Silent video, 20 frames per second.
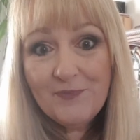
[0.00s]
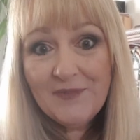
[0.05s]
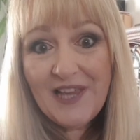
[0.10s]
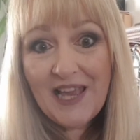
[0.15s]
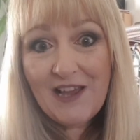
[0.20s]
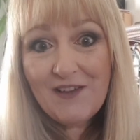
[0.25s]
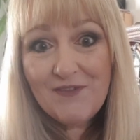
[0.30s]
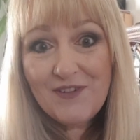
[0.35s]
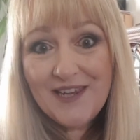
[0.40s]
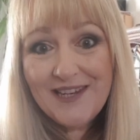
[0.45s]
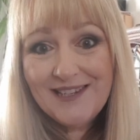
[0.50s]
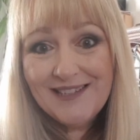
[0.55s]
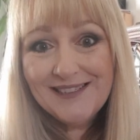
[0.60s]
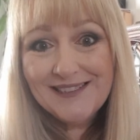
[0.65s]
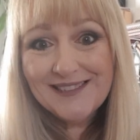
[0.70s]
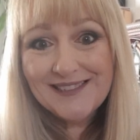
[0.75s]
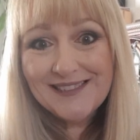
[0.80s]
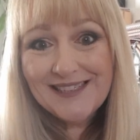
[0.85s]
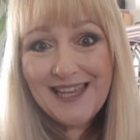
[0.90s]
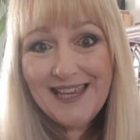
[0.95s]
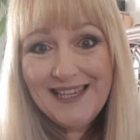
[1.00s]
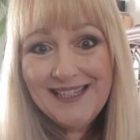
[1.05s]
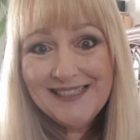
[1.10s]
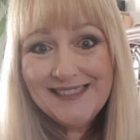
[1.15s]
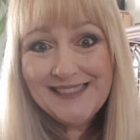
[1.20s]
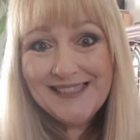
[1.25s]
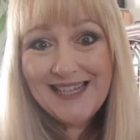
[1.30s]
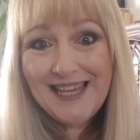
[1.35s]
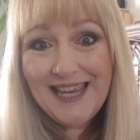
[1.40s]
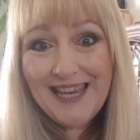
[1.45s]
Gavin and
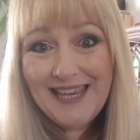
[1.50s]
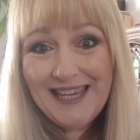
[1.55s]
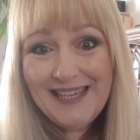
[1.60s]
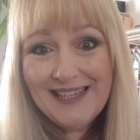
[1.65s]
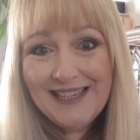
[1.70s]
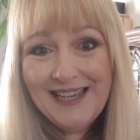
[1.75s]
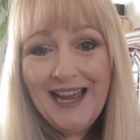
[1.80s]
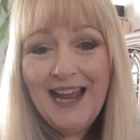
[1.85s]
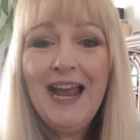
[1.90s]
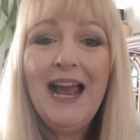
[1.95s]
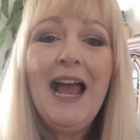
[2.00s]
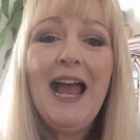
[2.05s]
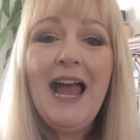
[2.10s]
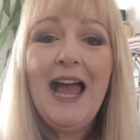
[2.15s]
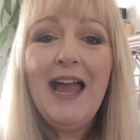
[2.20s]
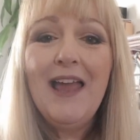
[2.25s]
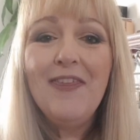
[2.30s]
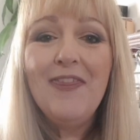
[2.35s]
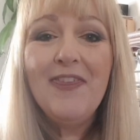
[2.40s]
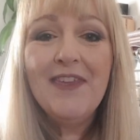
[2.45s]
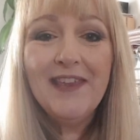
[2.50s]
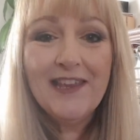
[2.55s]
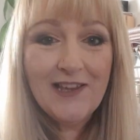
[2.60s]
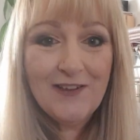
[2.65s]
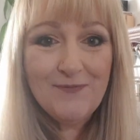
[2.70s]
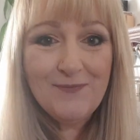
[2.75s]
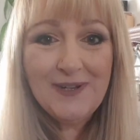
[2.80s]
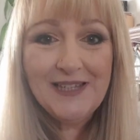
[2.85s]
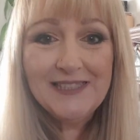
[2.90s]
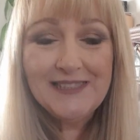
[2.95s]
Stacey. I think
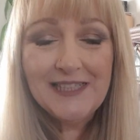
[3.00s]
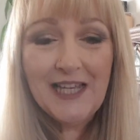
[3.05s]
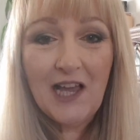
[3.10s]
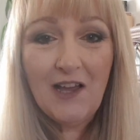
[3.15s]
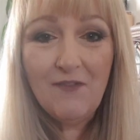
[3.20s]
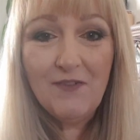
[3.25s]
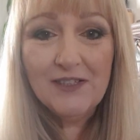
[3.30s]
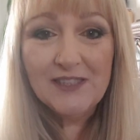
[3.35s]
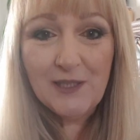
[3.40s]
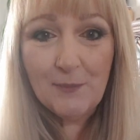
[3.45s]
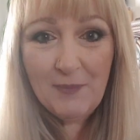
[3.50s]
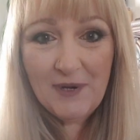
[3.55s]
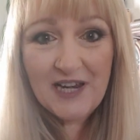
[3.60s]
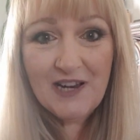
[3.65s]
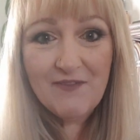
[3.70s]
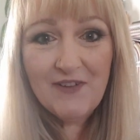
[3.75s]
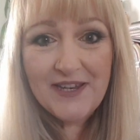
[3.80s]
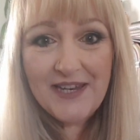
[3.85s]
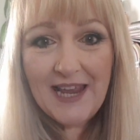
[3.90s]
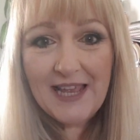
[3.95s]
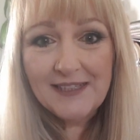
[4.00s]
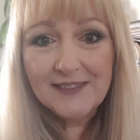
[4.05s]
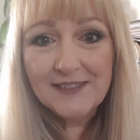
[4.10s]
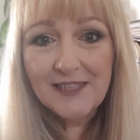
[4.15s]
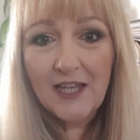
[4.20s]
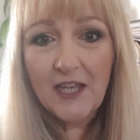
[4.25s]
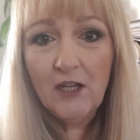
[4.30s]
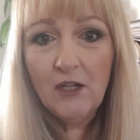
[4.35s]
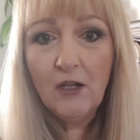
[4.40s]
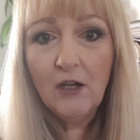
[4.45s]
of myself as a bit of a
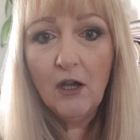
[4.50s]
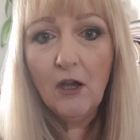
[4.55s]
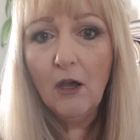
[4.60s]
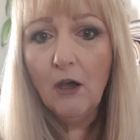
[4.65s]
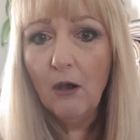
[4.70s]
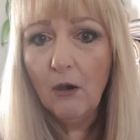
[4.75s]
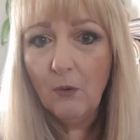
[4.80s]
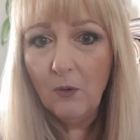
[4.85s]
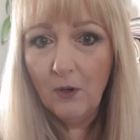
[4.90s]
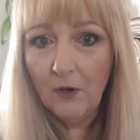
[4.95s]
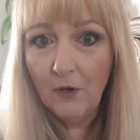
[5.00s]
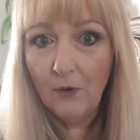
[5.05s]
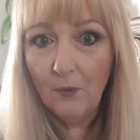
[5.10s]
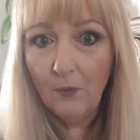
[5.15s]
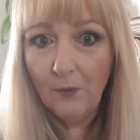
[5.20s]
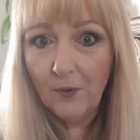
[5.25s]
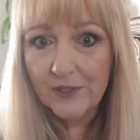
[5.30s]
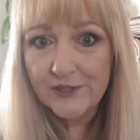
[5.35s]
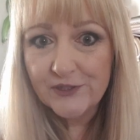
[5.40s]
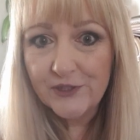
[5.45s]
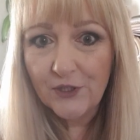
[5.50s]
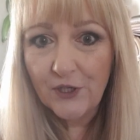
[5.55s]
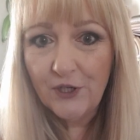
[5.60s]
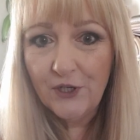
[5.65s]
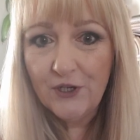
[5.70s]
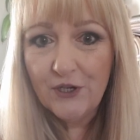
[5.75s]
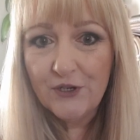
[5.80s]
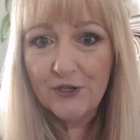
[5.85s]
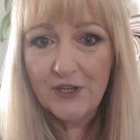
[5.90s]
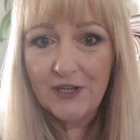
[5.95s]
Nessa. Oh, what's
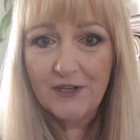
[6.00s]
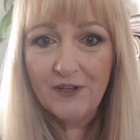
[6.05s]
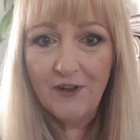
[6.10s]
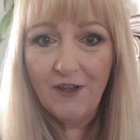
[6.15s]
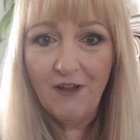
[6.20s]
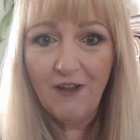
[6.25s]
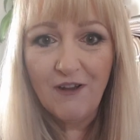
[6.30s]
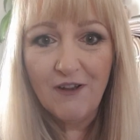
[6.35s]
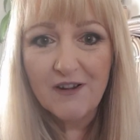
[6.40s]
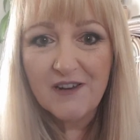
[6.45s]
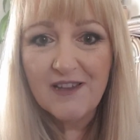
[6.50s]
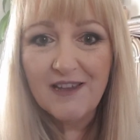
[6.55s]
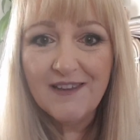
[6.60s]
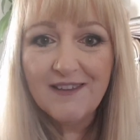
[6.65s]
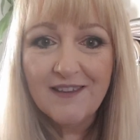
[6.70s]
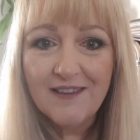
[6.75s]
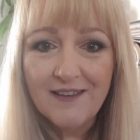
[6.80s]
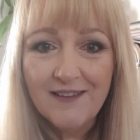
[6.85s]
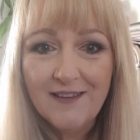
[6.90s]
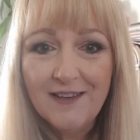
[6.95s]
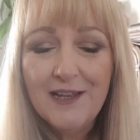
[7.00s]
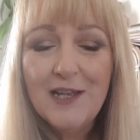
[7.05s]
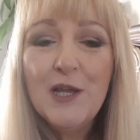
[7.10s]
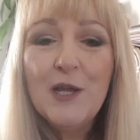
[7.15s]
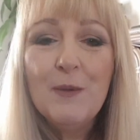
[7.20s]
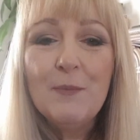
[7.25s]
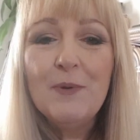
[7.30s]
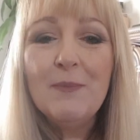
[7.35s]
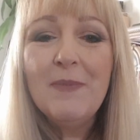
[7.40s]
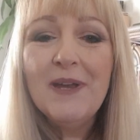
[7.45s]
occurring, all right?
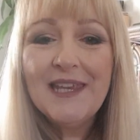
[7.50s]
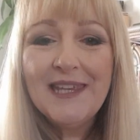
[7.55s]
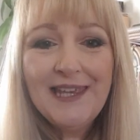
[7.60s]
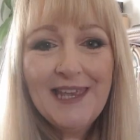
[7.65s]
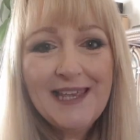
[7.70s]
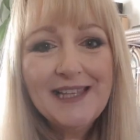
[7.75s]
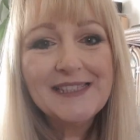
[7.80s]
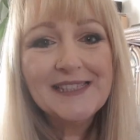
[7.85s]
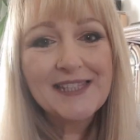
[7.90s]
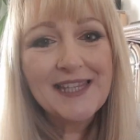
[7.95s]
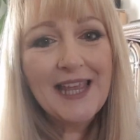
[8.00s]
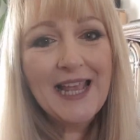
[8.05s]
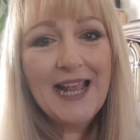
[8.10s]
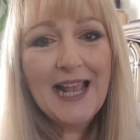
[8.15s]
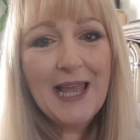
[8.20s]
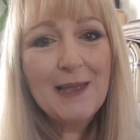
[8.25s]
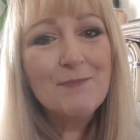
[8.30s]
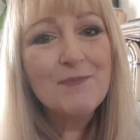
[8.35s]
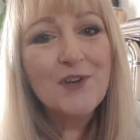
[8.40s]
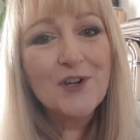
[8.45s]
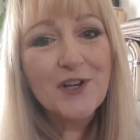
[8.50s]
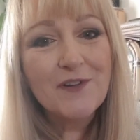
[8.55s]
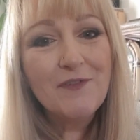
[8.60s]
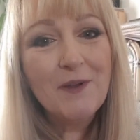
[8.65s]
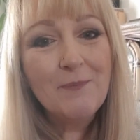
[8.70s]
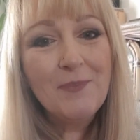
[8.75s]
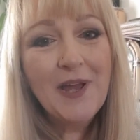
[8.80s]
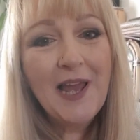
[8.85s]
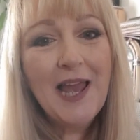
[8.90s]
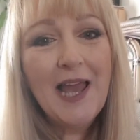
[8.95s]
But my kids think I'm more of
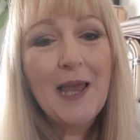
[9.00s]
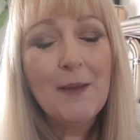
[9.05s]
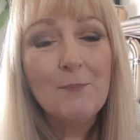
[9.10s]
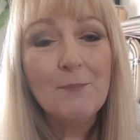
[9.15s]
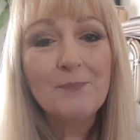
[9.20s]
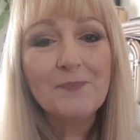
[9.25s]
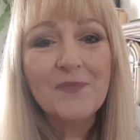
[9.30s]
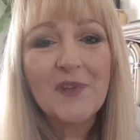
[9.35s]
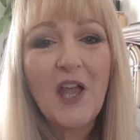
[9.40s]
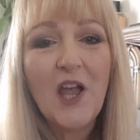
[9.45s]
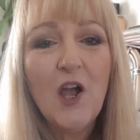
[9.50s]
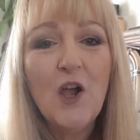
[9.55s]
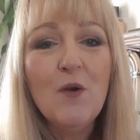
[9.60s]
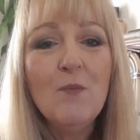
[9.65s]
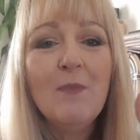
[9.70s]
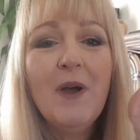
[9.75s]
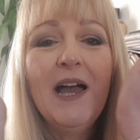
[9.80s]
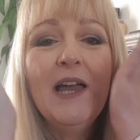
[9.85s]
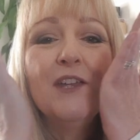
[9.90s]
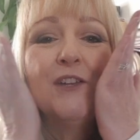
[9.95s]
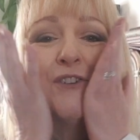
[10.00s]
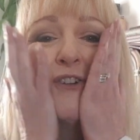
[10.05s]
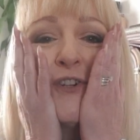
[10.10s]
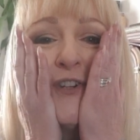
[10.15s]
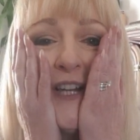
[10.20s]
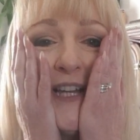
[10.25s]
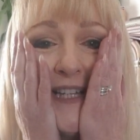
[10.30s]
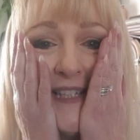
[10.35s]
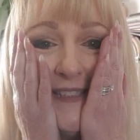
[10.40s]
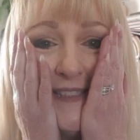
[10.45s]
a Pam. Oh my
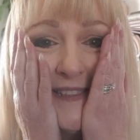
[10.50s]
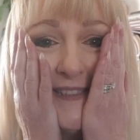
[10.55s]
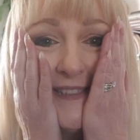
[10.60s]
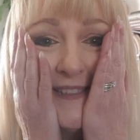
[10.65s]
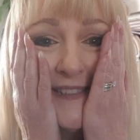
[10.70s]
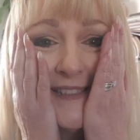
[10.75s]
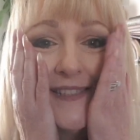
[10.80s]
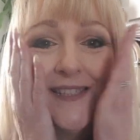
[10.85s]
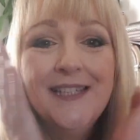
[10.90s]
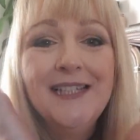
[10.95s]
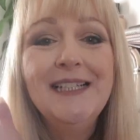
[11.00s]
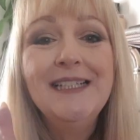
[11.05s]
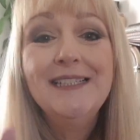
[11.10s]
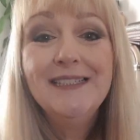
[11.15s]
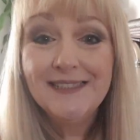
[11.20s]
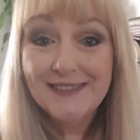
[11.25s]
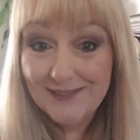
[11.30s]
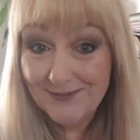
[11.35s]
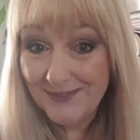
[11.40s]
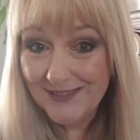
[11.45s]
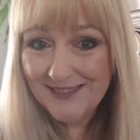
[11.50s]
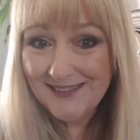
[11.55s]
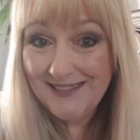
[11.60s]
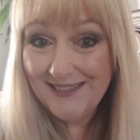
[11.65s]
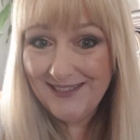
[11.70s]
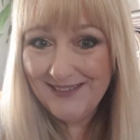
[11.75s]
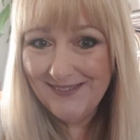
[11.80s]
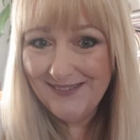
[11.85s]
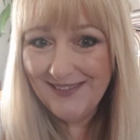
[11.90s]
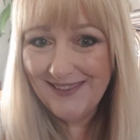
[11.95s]
Christ, what do
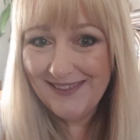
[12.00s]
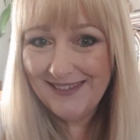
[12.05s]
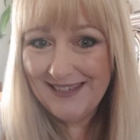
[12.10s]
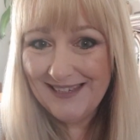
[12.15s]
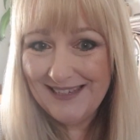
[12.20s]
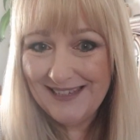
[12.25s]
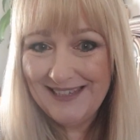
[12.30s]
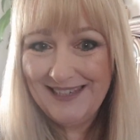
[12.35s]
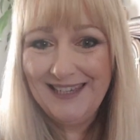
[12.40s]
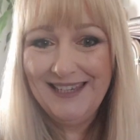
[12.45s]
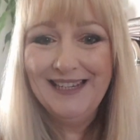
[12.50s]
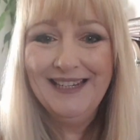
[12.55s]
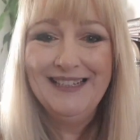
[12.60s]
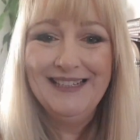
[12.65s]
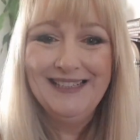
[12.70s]
you think?